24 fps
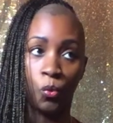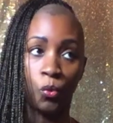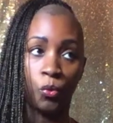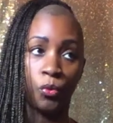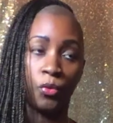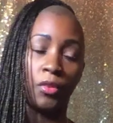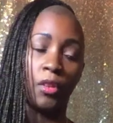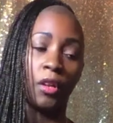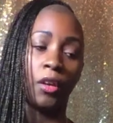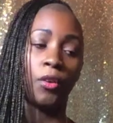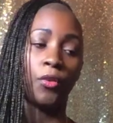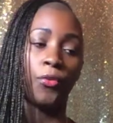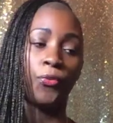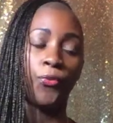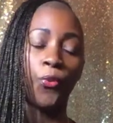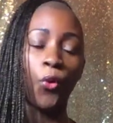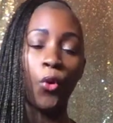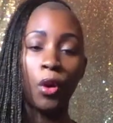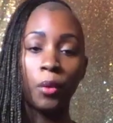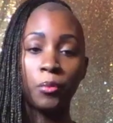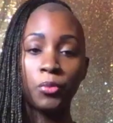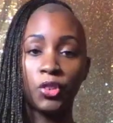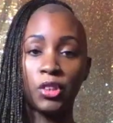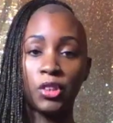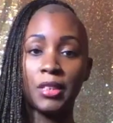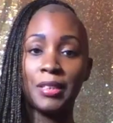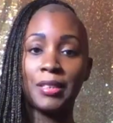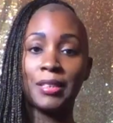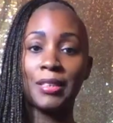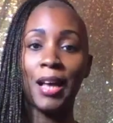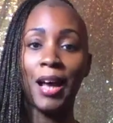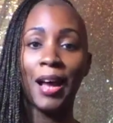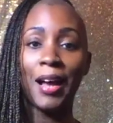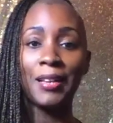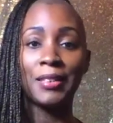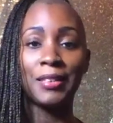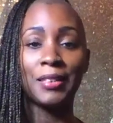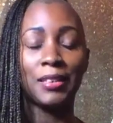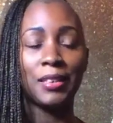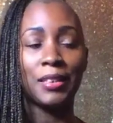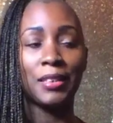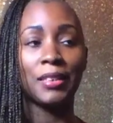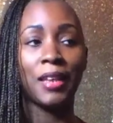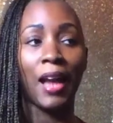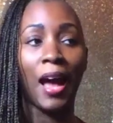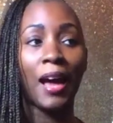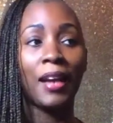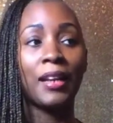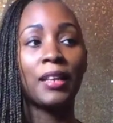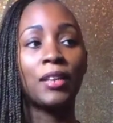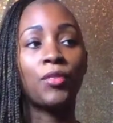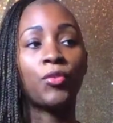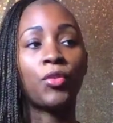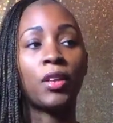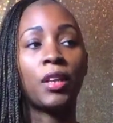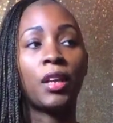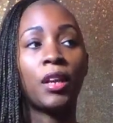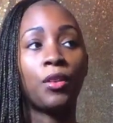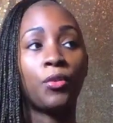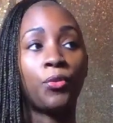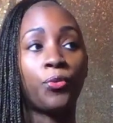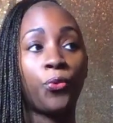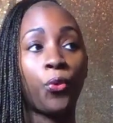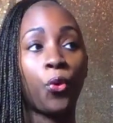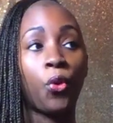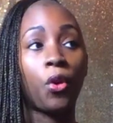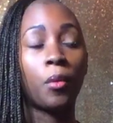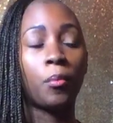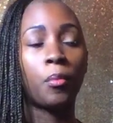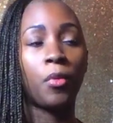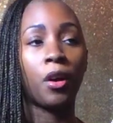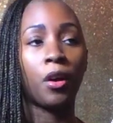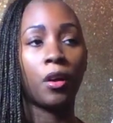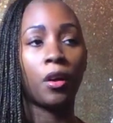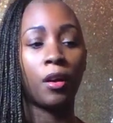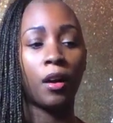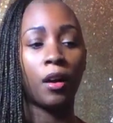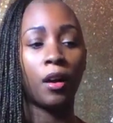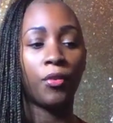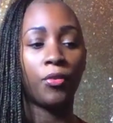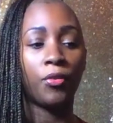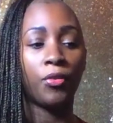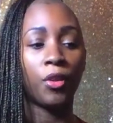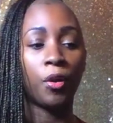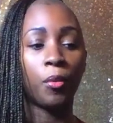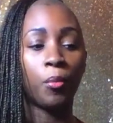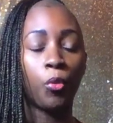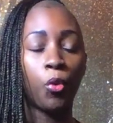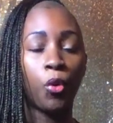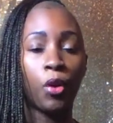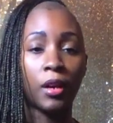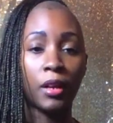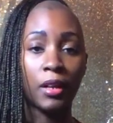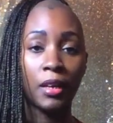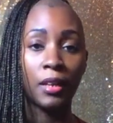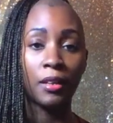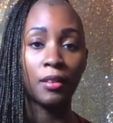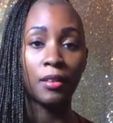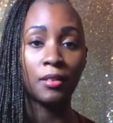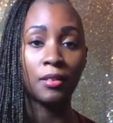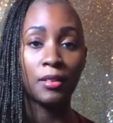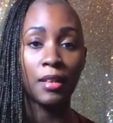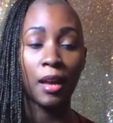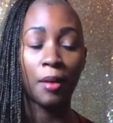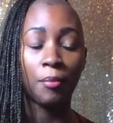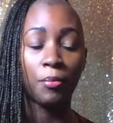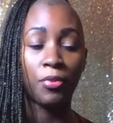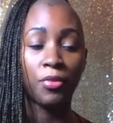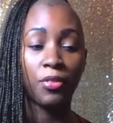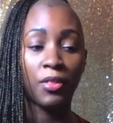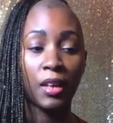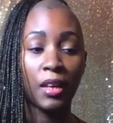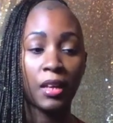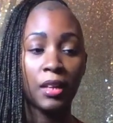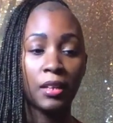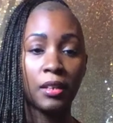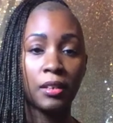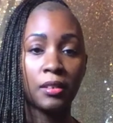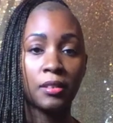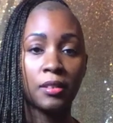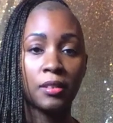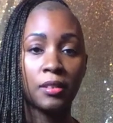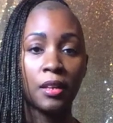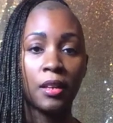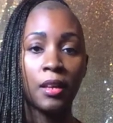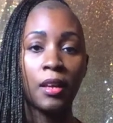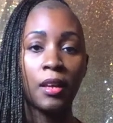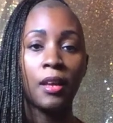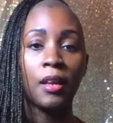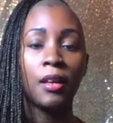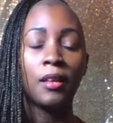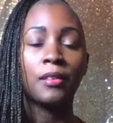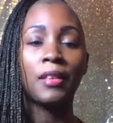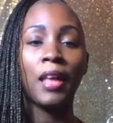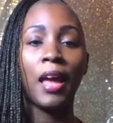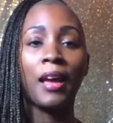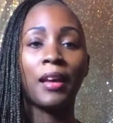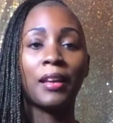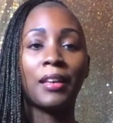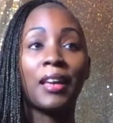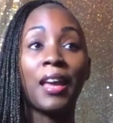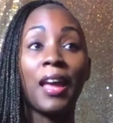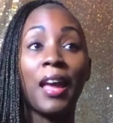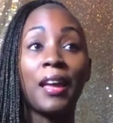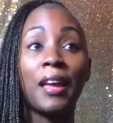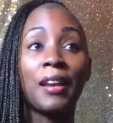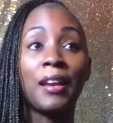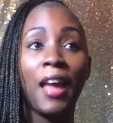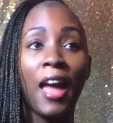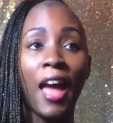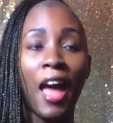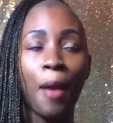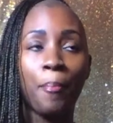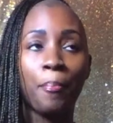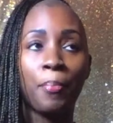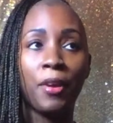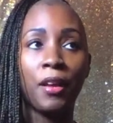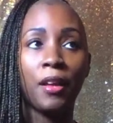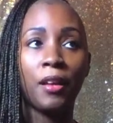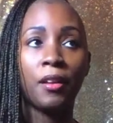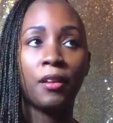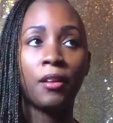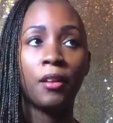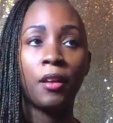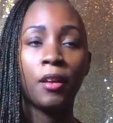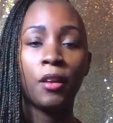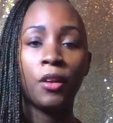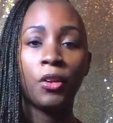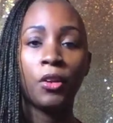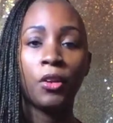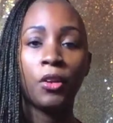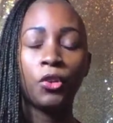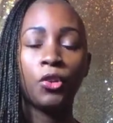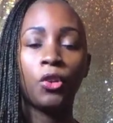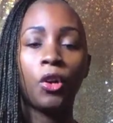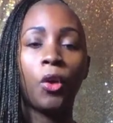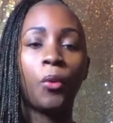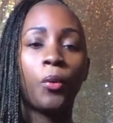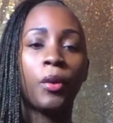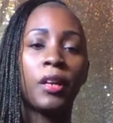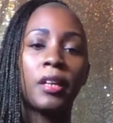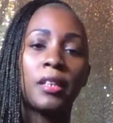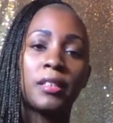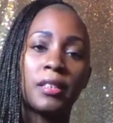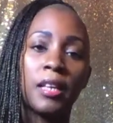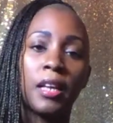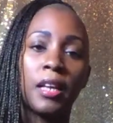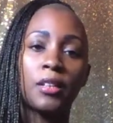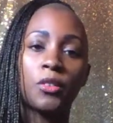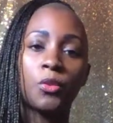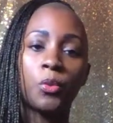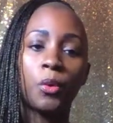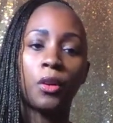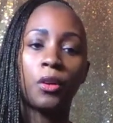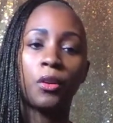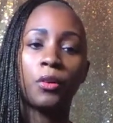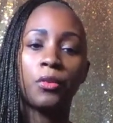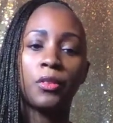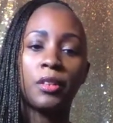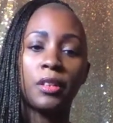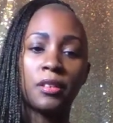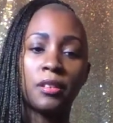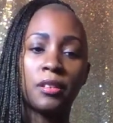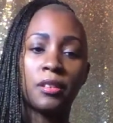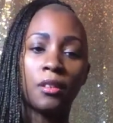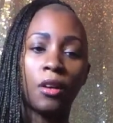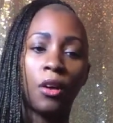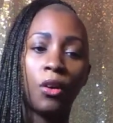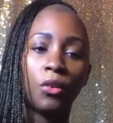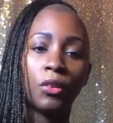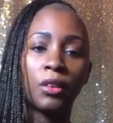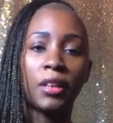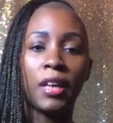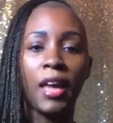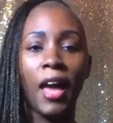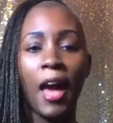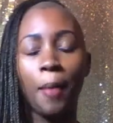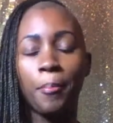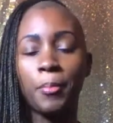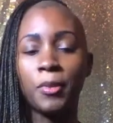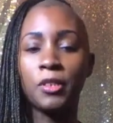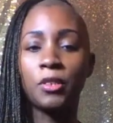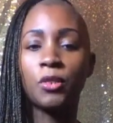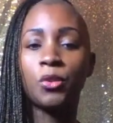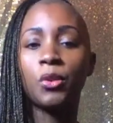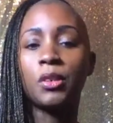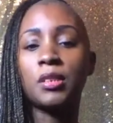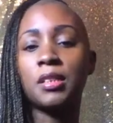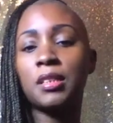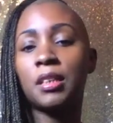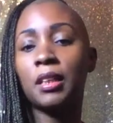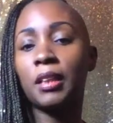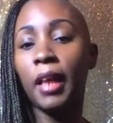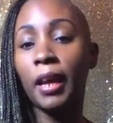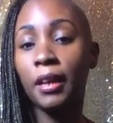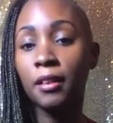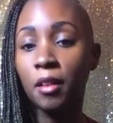the form she signed did not even inform her of the more in-depth things that can happen, you know, when it says, well, this only happens to a select